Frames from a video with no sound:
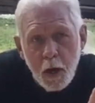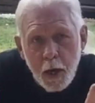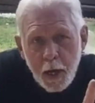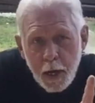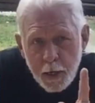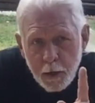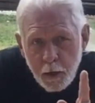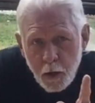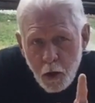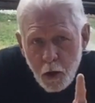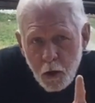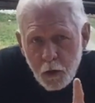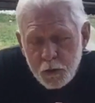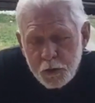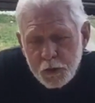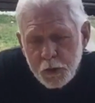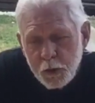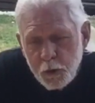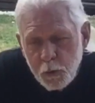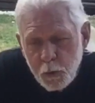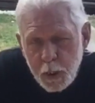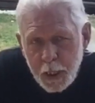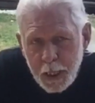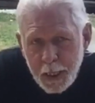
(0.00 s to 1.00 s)
and
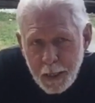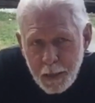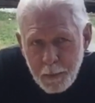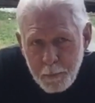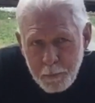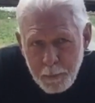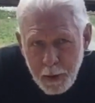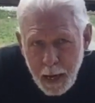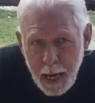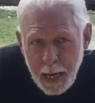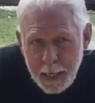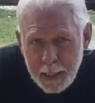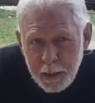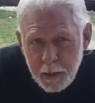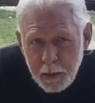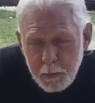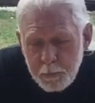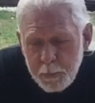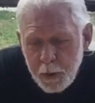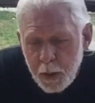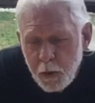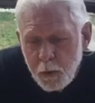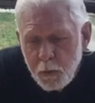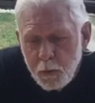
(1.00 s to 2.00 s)
also in the back of the
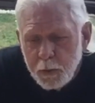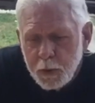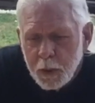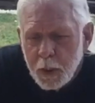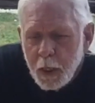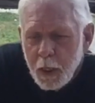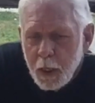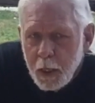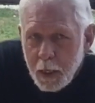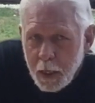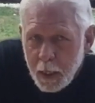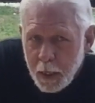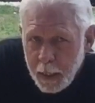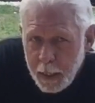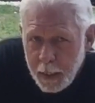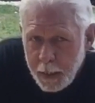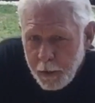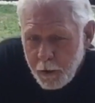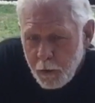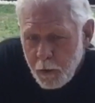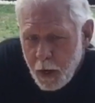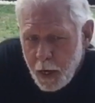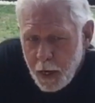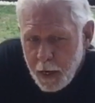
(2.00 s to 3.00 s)
boat,
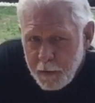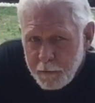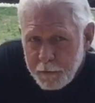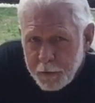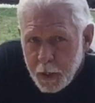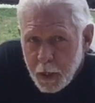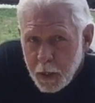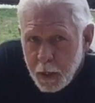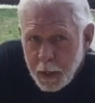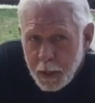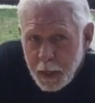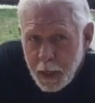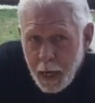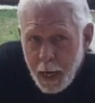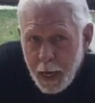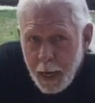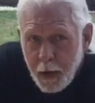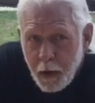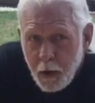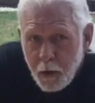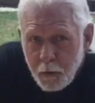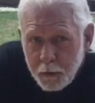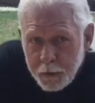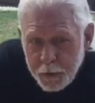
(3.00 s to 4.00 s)
here I have cut
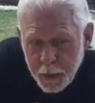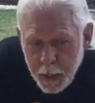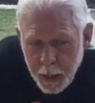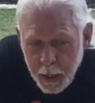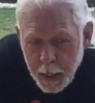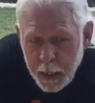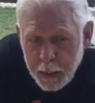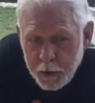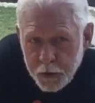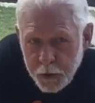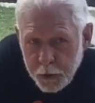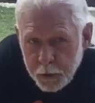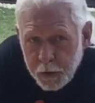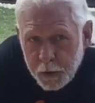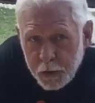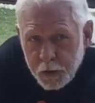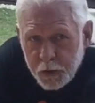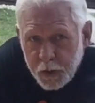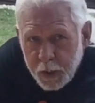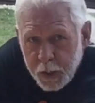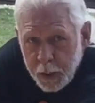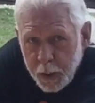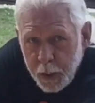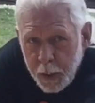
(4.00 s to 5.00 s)
out, as you can
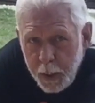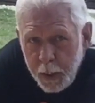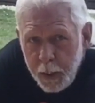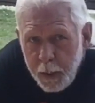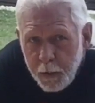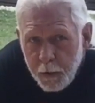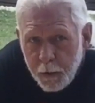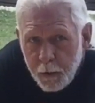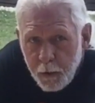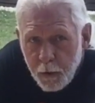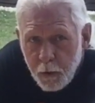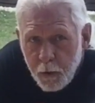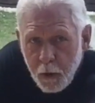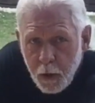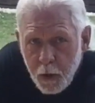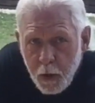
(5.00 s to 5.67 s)
see here,